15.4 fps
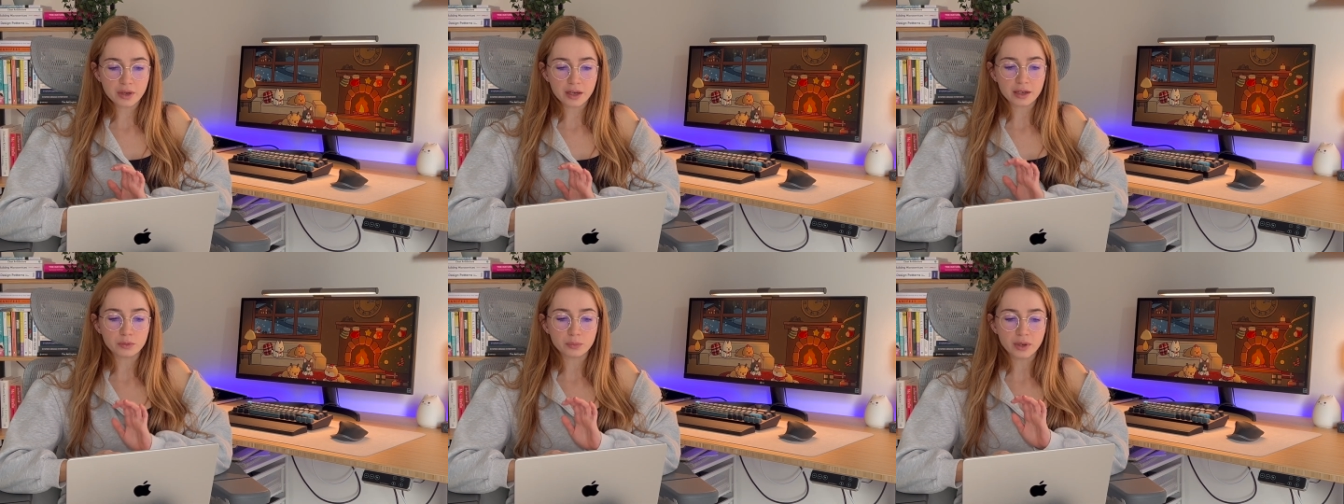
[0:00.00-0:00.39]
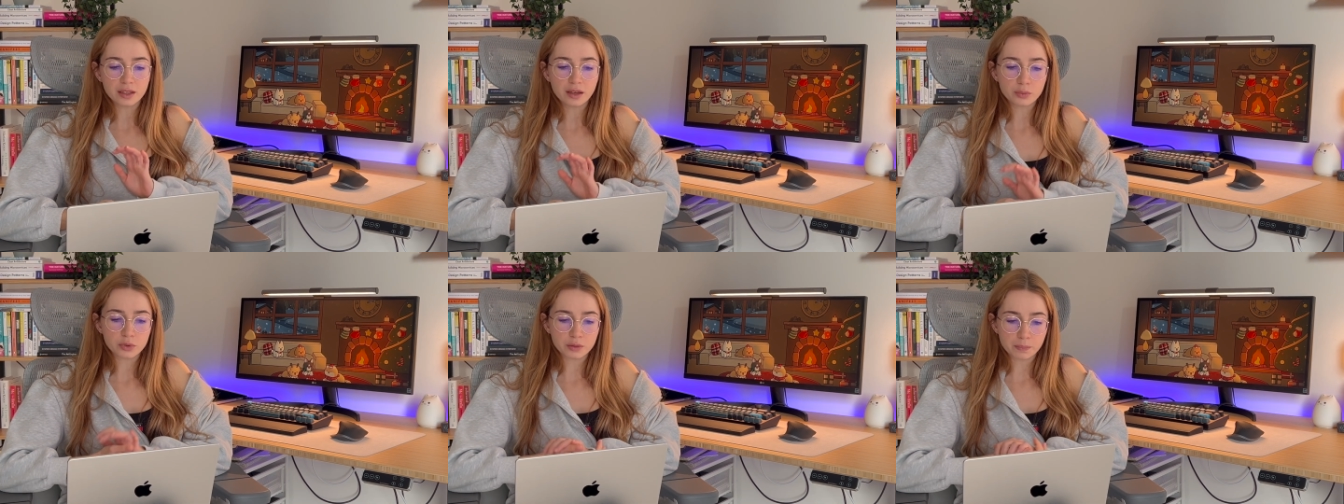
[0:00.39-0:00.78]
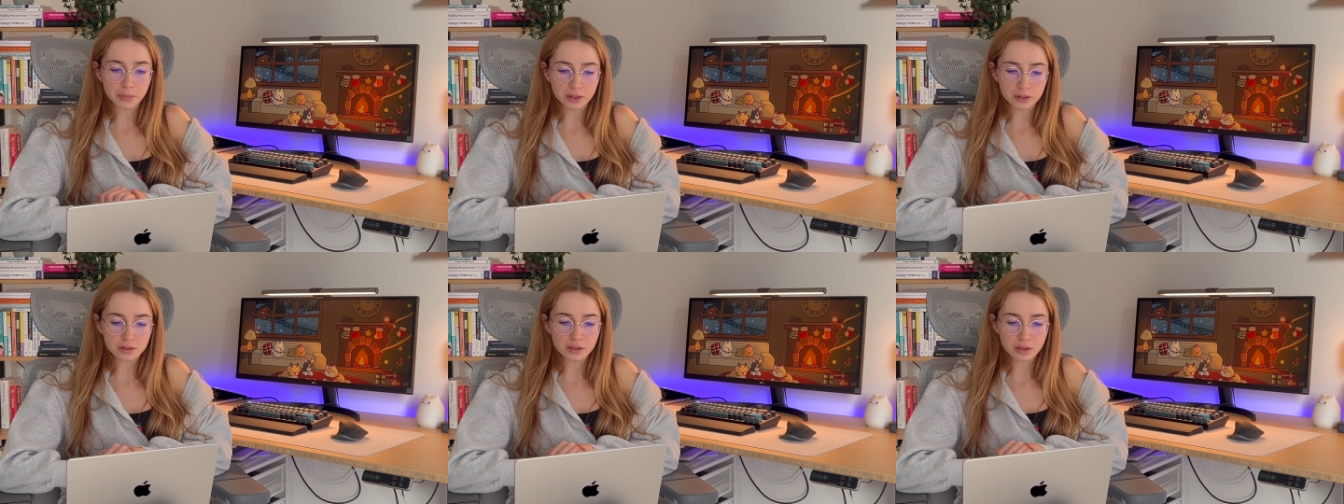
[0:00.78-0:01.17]
And while I would
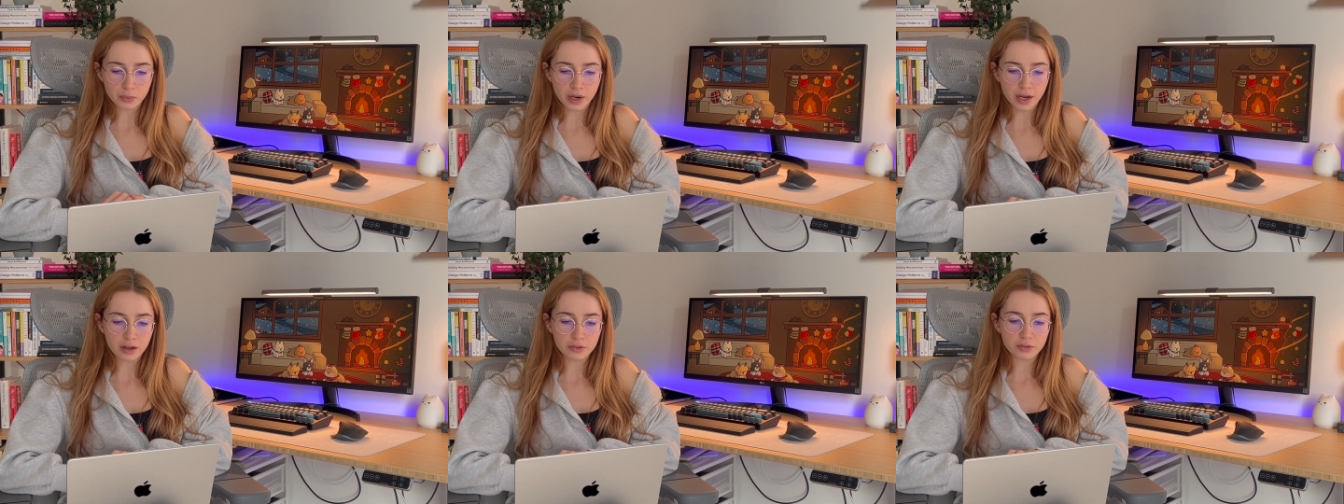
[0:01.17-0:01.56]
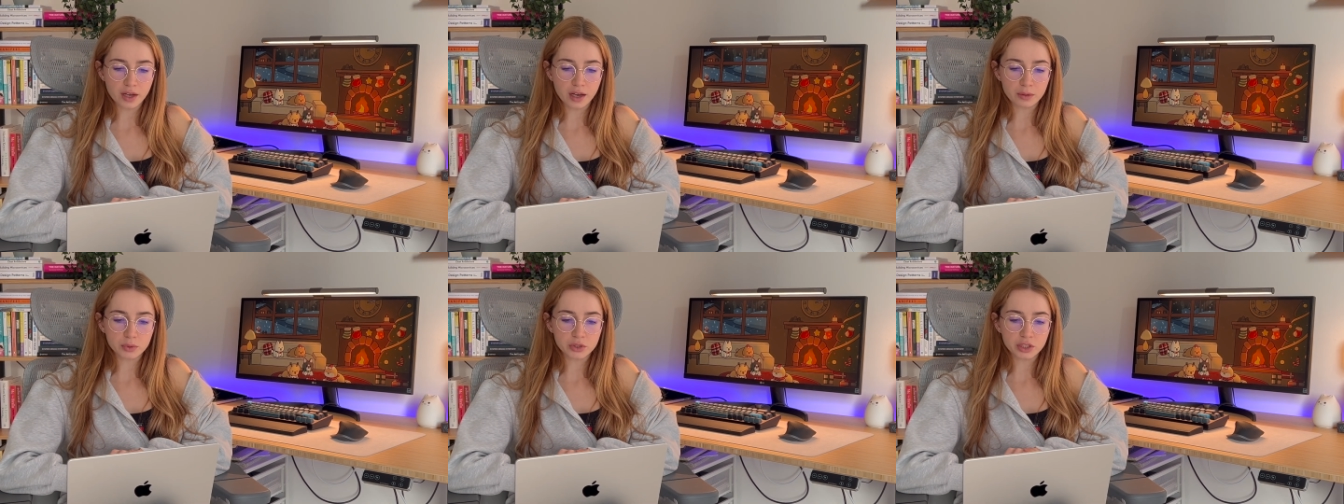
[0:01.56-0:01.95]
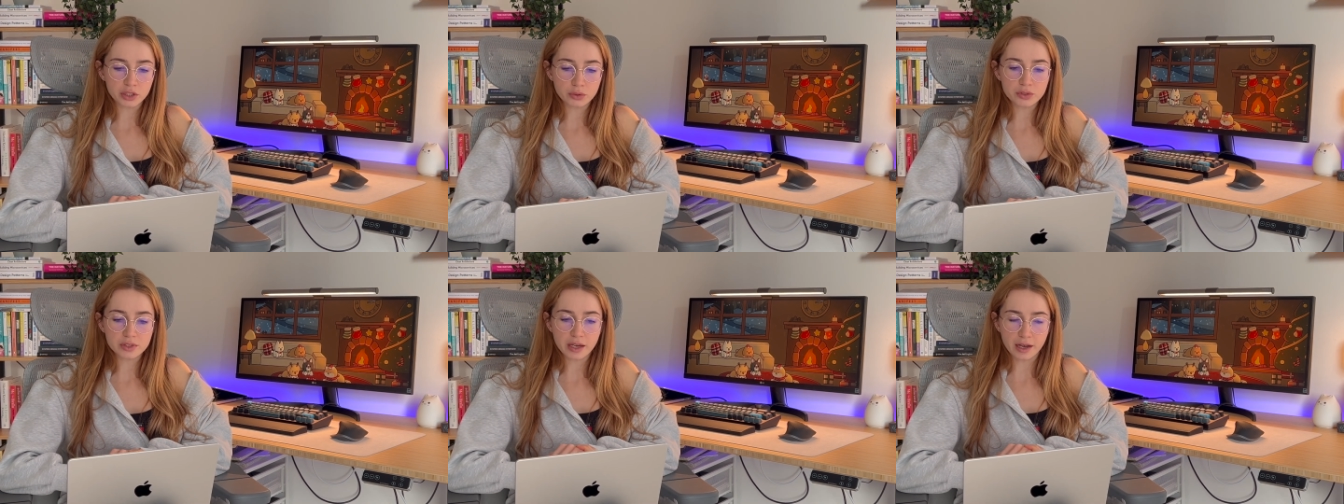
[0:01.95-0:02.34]
build the graph, I would
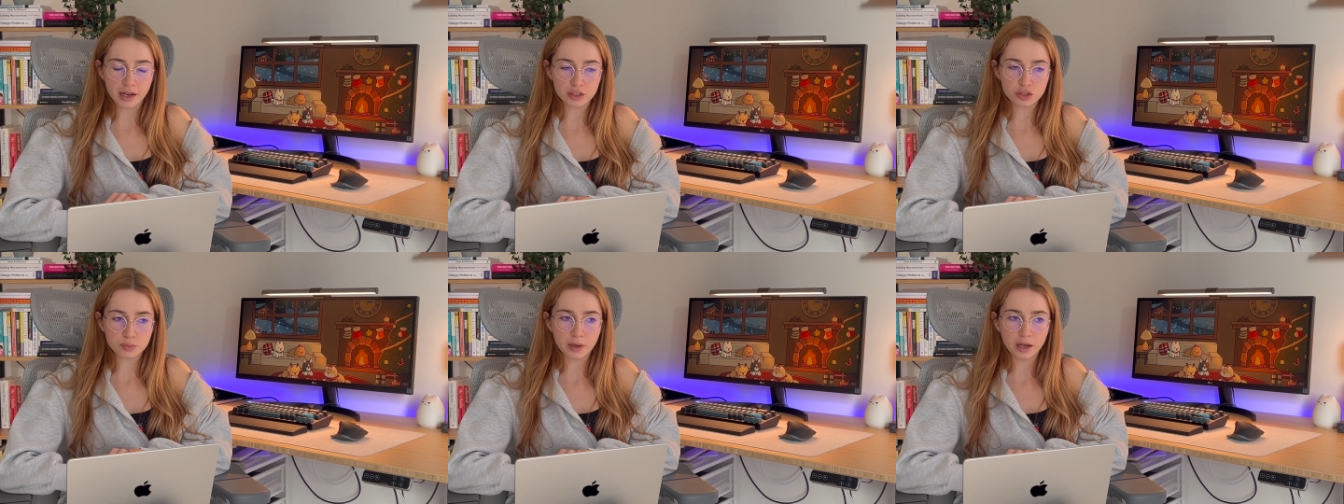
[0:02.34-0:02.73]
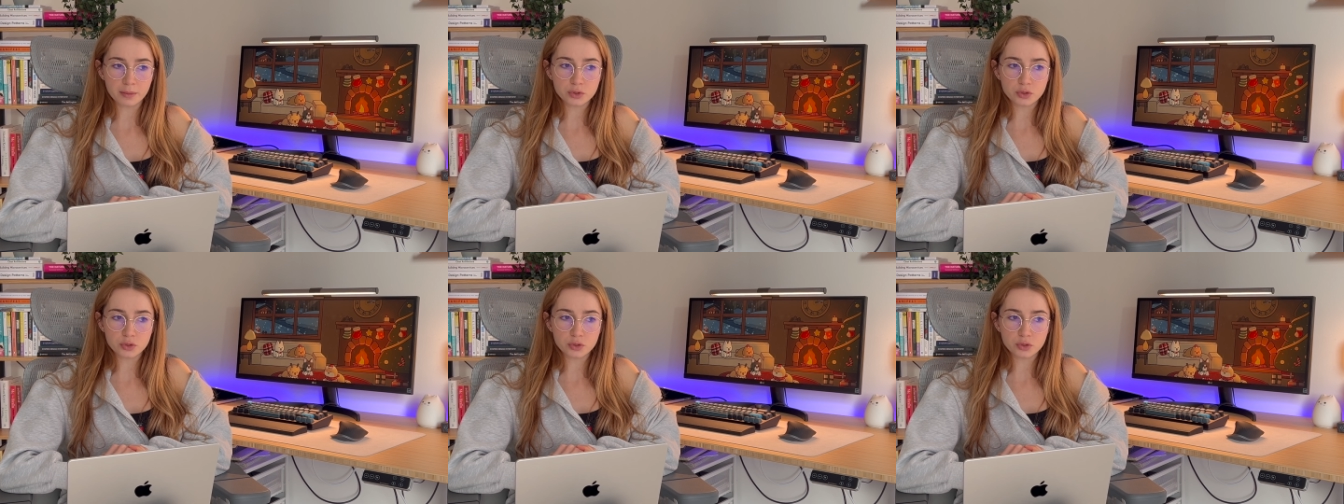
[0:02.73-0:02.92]
use a hash map